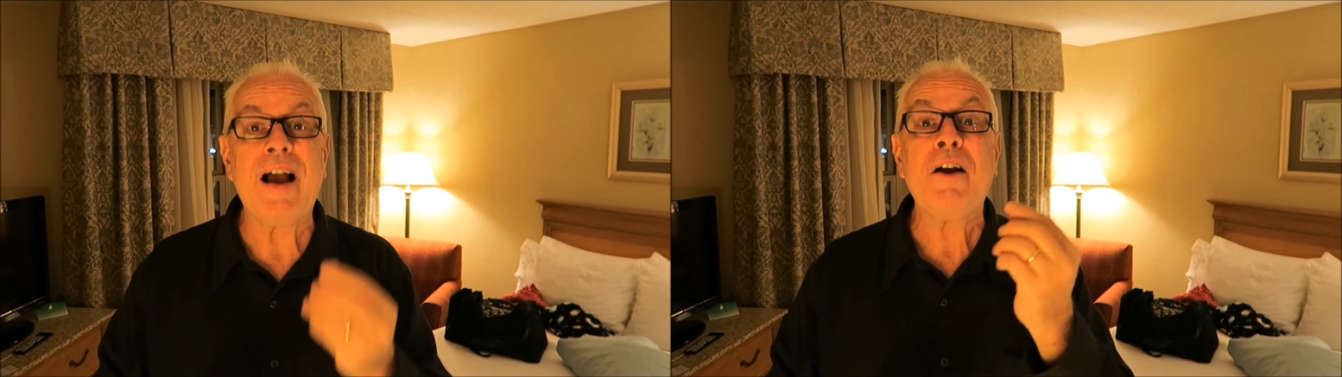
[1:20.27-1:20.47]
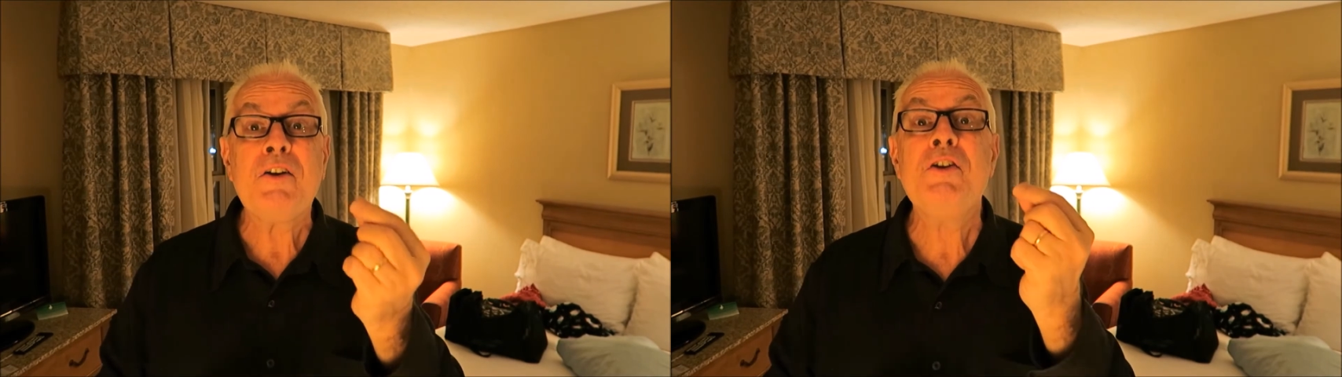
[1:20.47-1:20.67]

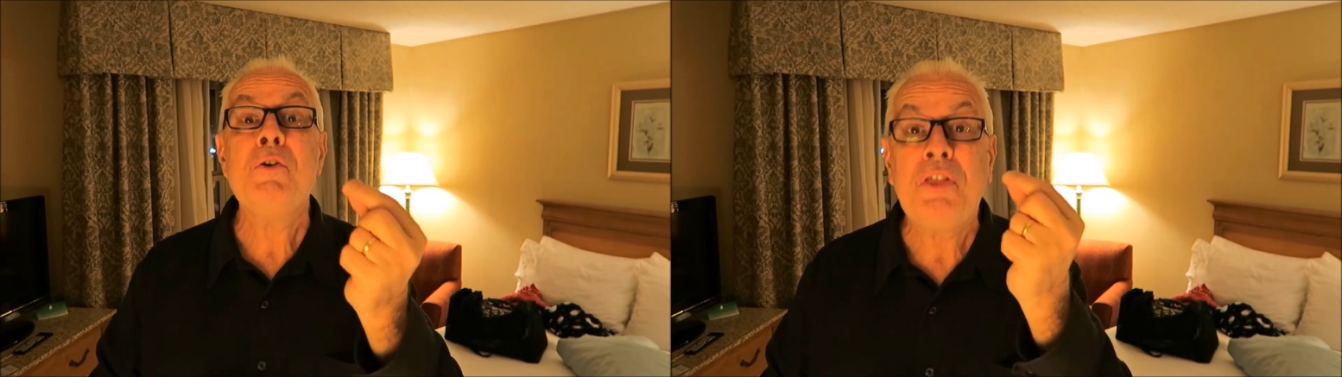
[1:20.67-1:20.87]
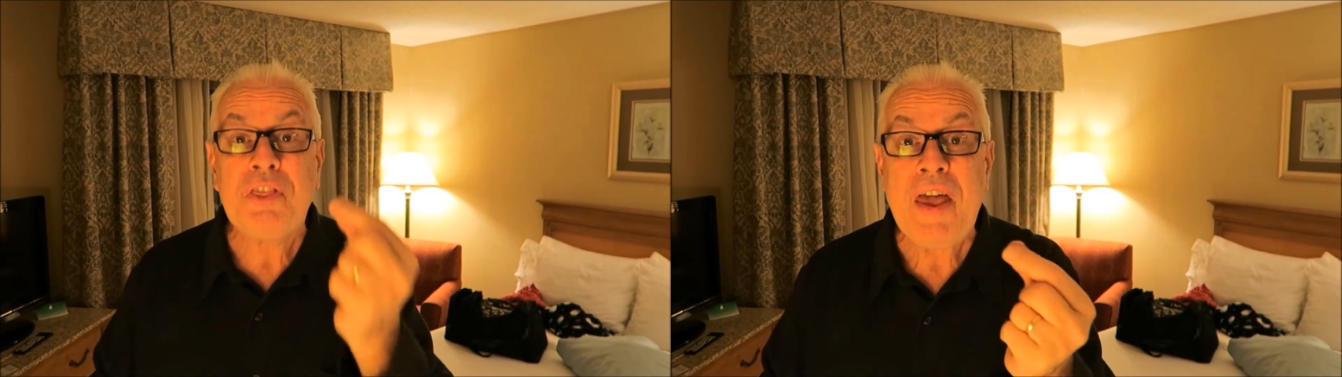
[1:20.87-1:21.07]
Are
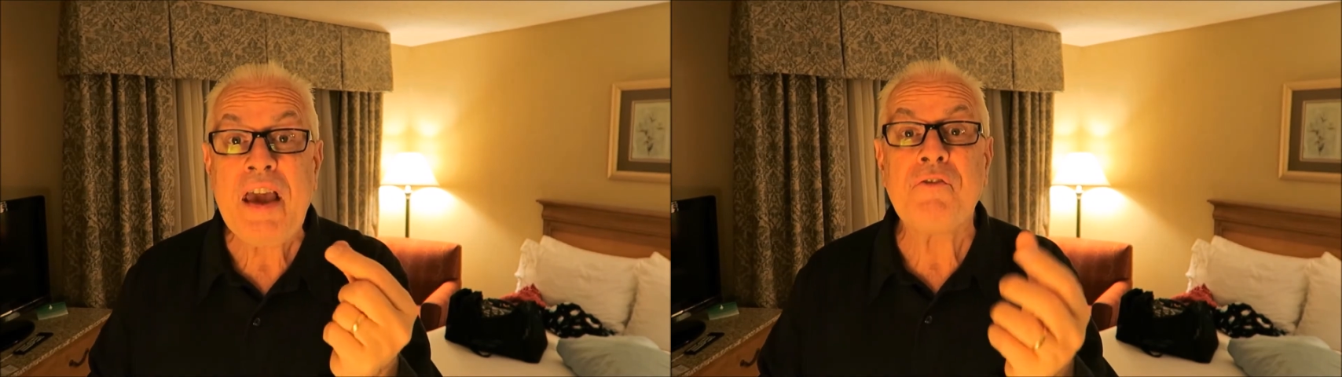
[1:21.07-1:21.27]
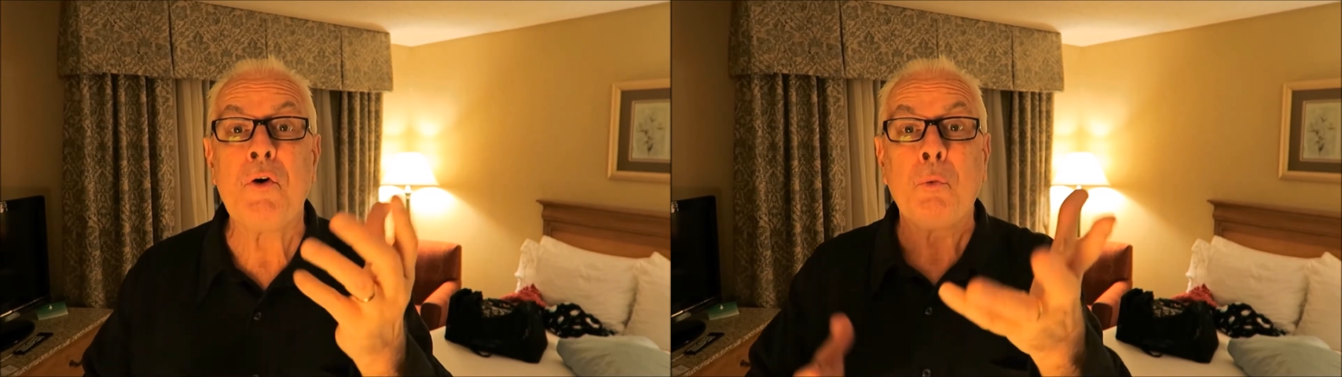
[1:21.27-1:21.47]
you
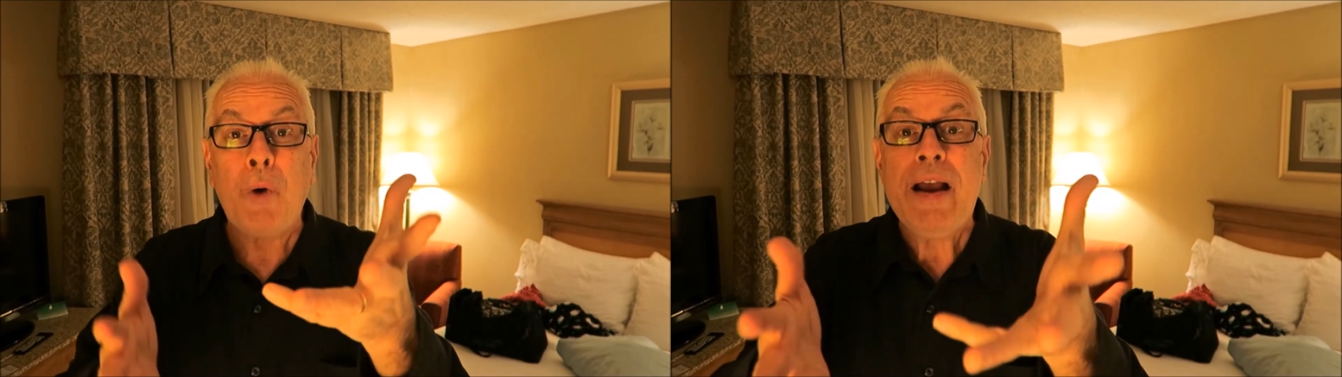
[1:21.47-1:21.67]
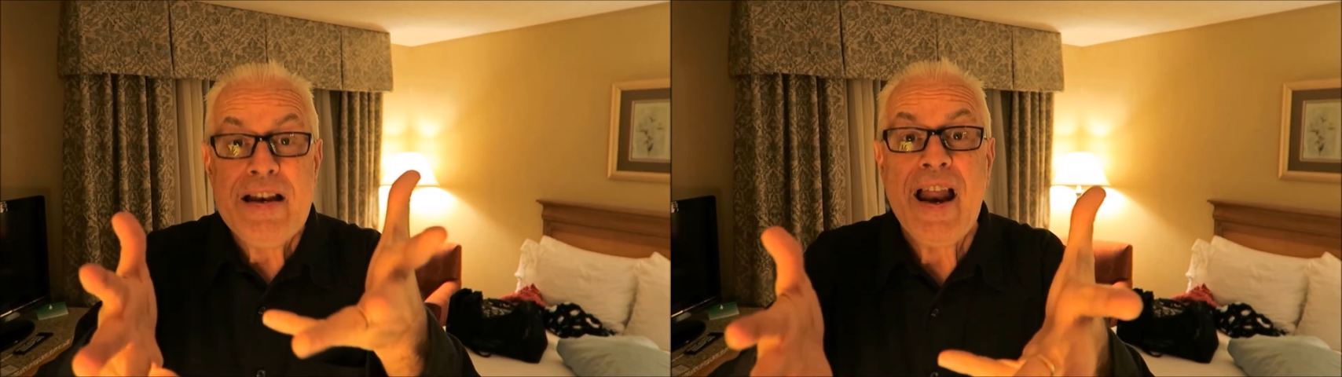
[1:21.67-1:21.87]
thankful
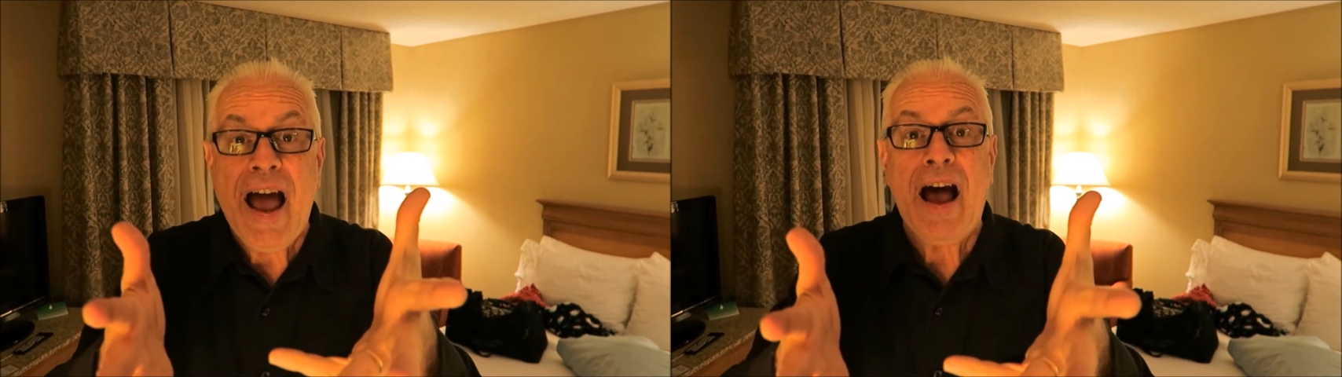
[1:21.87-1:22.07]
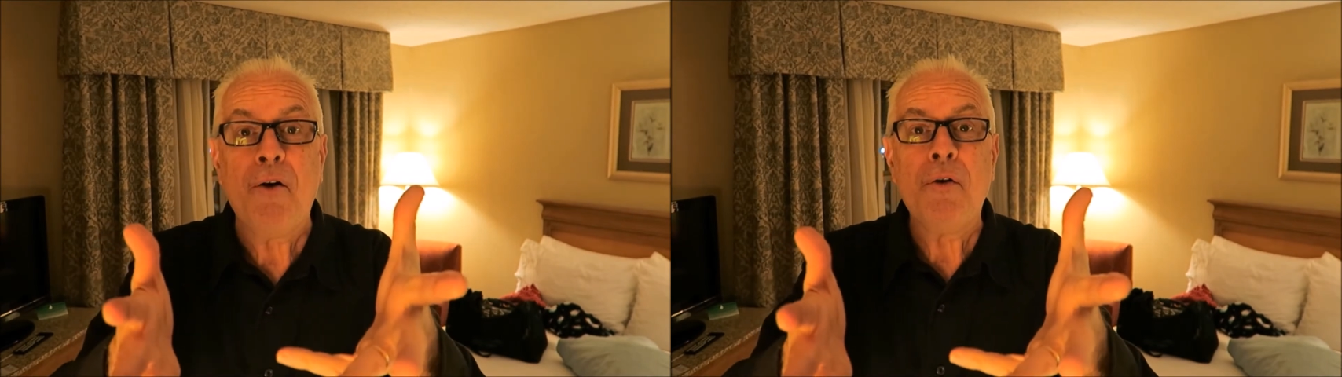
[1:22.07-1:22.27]
right
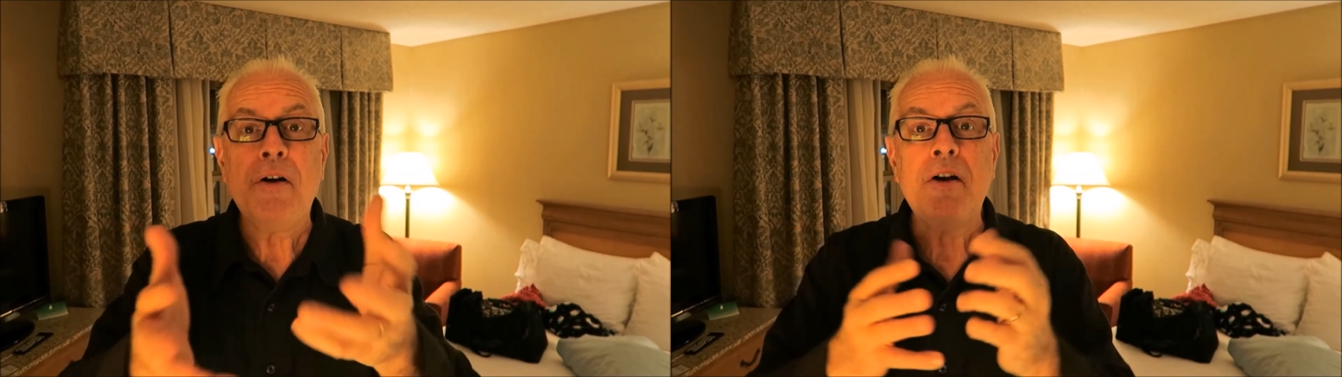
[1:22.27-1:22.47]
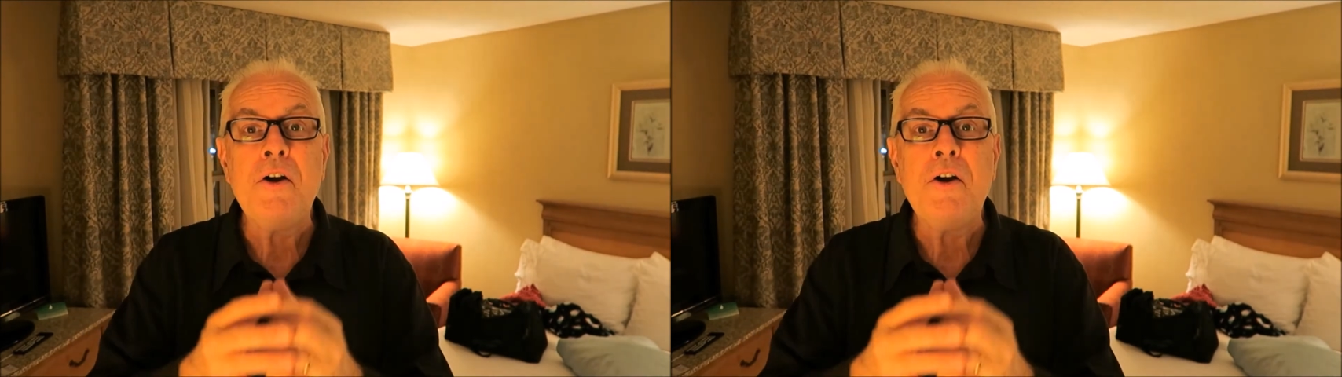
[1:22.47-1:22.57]
now